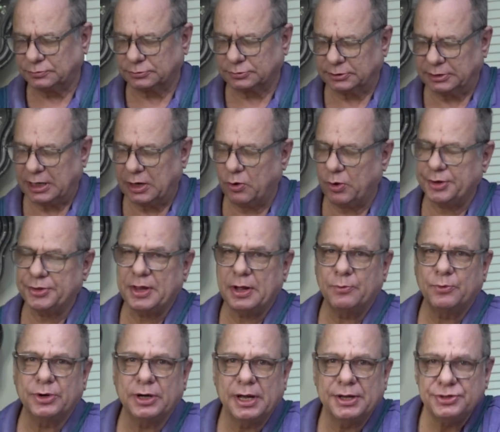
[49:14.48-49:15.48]
Now,
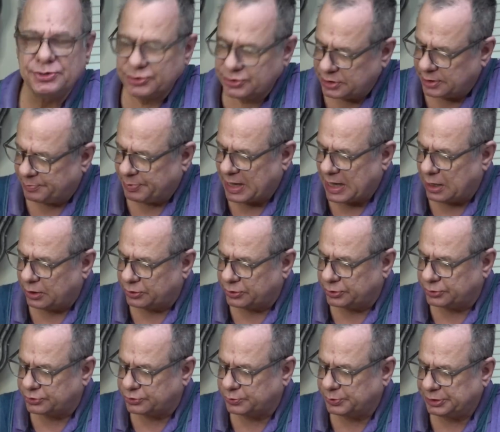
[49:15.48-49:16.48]
when I use the
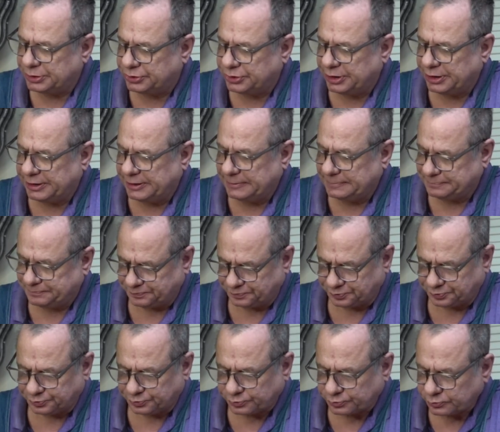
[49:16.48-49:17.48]
powdered sweet tea,
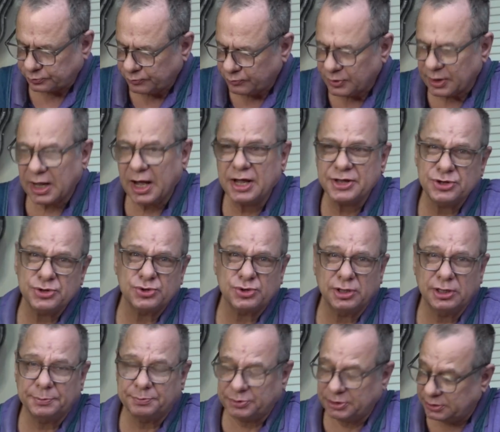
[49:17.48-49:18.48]
I use
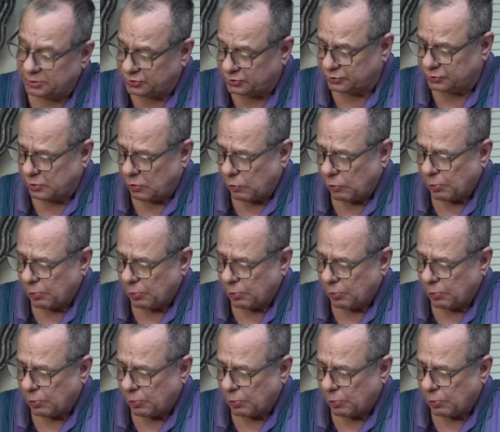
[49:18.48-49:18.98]
Lipton's.